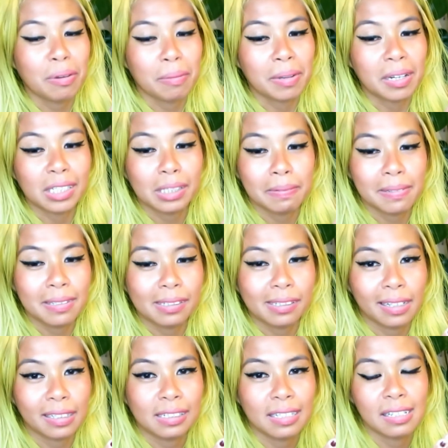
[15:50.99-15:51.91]
I mean, it's been
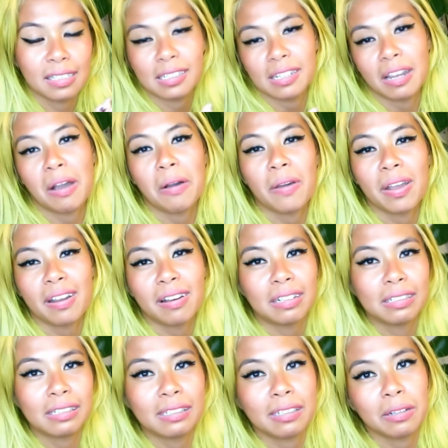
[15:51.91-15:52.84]
6 years now and
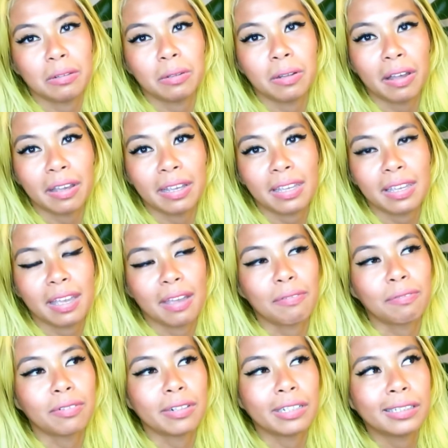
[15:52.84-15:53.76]
I still like
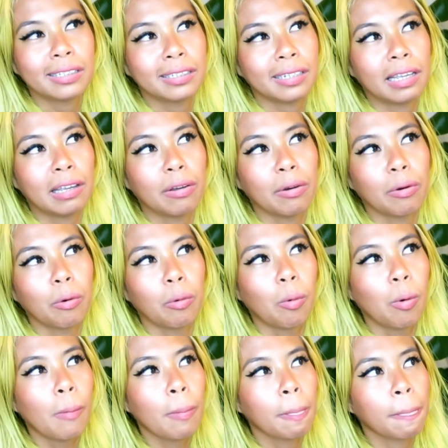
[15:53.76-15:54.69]
every
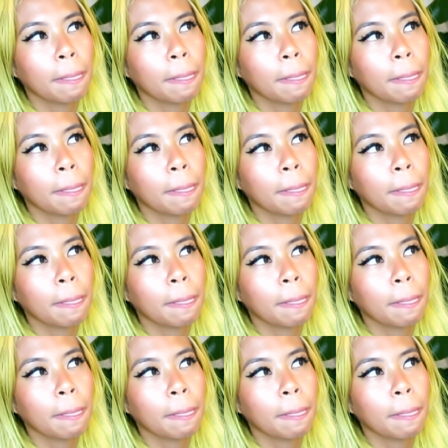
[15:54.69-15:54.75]
single,